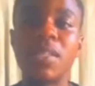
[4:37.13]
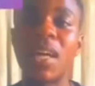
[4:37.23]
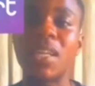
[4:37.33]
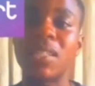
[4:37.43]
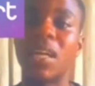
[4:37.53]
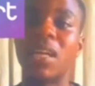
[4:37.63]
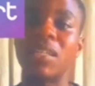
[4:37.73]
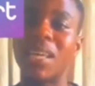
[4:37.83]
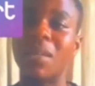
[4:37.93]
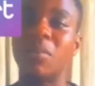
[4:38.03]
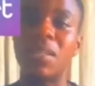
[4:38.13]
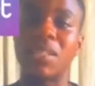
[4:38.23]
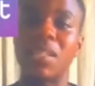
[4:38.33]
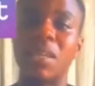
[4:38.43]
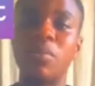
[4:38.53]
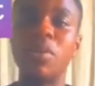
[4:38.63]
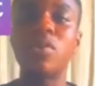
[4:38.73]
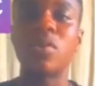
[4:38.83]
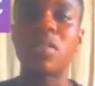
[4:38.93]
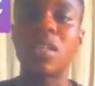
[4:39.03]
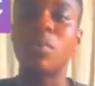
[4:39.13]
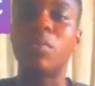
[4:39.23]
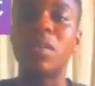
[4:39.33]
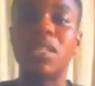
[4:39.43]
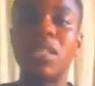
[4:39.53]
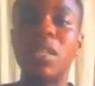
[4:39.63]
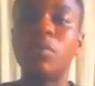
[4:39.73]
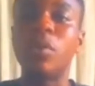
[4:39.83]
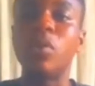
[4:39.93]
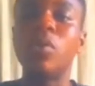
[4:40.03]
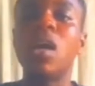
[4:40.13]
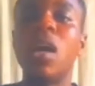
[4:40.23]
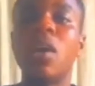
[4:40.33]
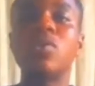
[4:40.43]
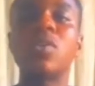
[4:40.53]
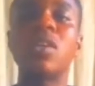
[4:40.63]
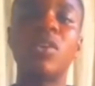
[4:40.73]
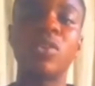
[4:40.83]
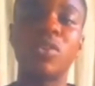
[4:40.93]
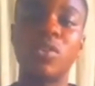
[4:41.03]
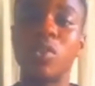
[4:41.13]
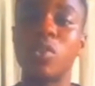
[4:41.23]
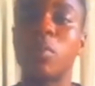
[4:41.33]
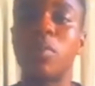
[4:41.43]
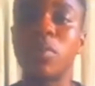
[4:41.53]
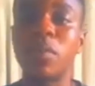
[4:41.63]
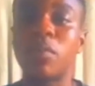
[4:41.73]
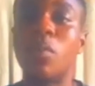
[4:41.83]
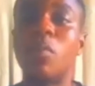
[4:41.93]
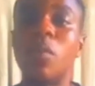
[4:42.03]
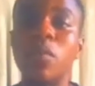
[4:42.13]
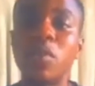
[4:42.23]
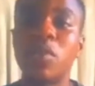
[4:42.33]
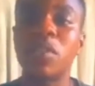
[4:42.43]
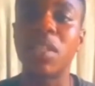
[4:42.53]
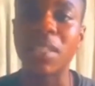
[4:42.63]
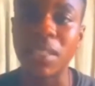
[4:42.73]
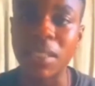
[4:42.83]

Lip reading: the video was very, very cool, to be honest. So what you have to do is record your first